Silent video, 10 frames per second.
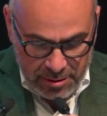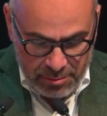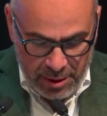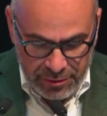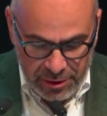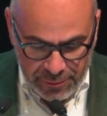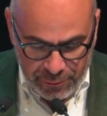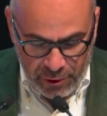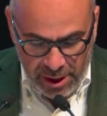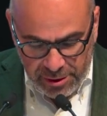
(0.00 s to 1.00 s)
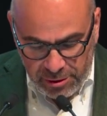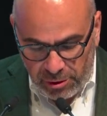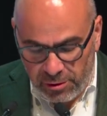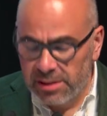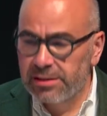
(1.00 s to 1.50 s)
My dear friend
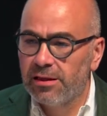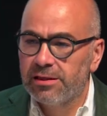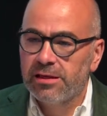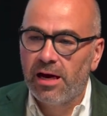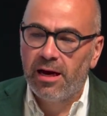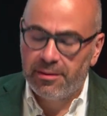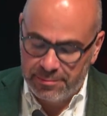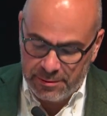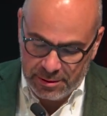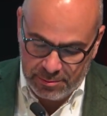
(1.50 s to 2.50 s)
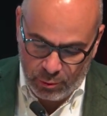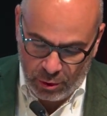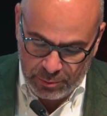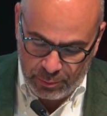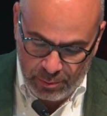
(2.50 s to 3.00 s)
António Calçada Issá,
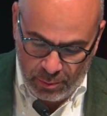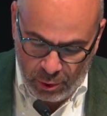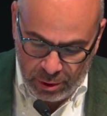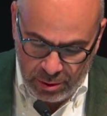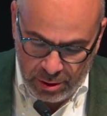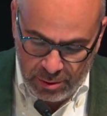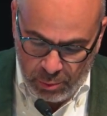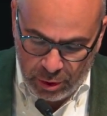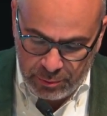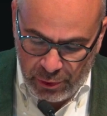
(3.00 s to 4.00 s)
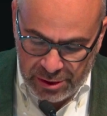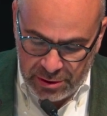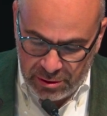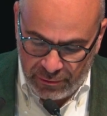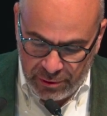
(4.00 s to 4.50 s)
Board
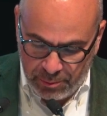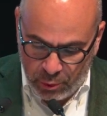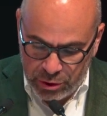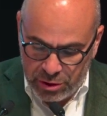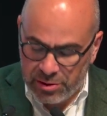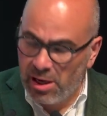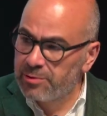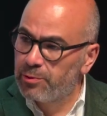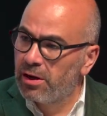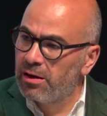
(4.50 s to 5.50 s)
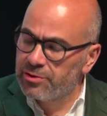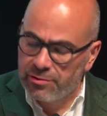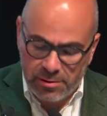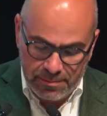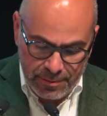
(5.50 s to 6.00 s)
President of the Portuguese Diaspora
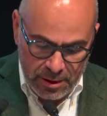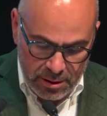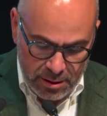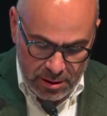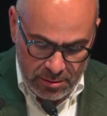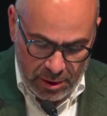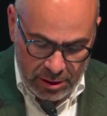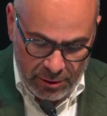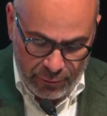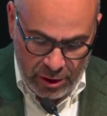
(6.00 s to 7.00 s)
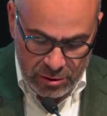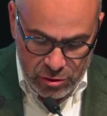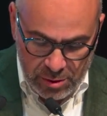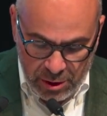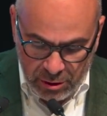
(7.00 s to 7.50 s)
Council, my dear friend
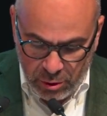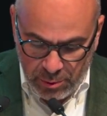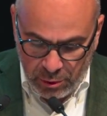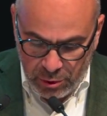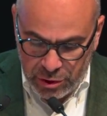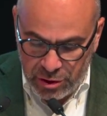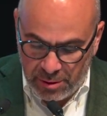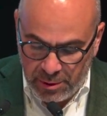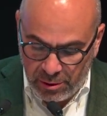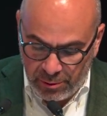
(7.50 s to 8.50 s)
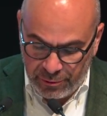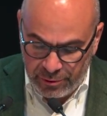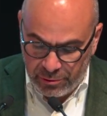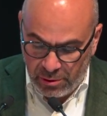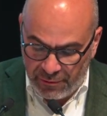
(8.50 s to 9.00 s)
José Manuel Durão Barroso, Chairman of
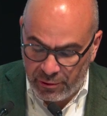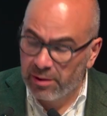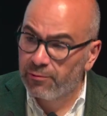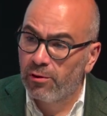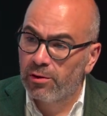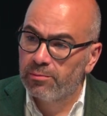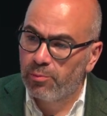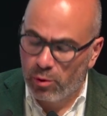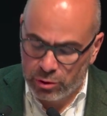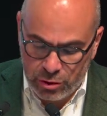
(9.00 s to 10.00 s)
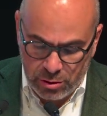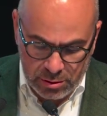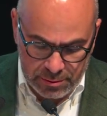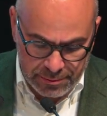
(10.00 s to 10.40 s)
EurAfrica Forum Portugal,